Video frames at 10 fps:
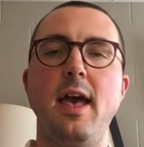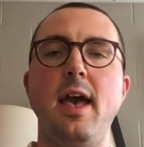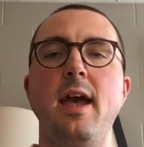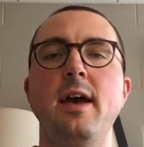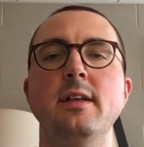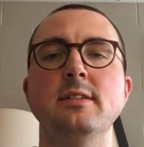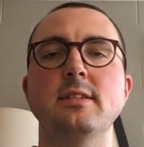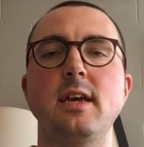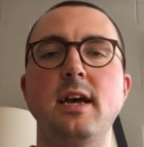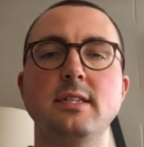
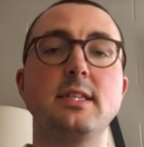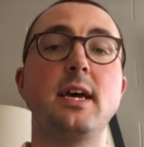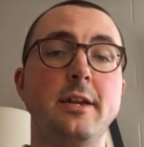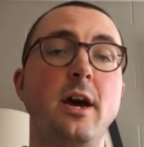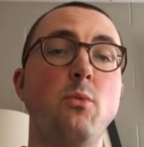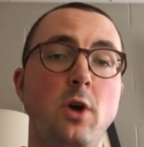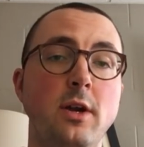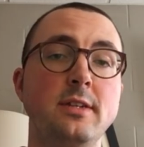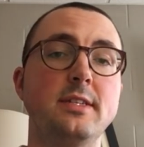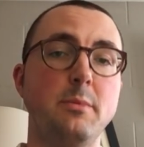And I decided I
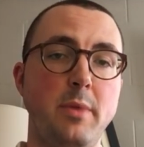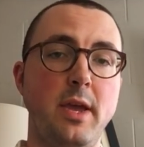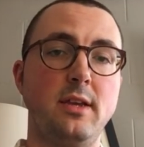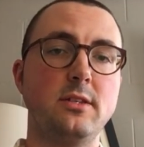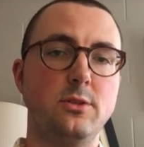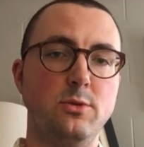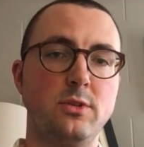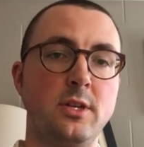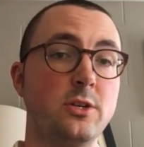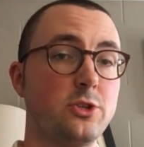wanted to make
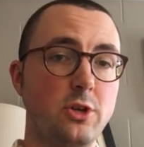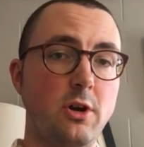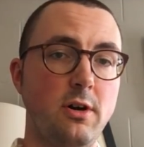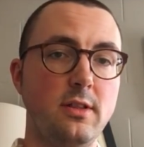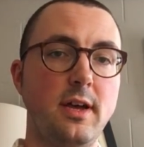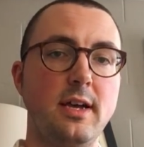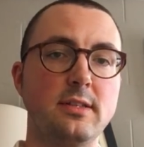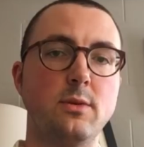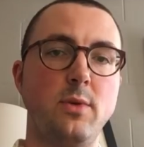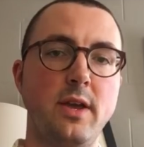Susan a shawl
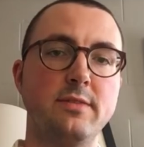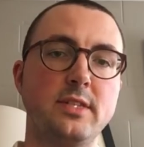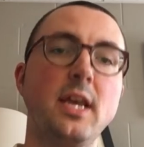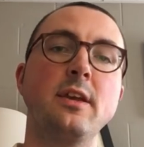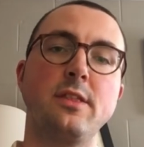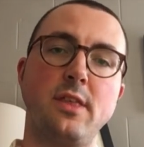as a way of saying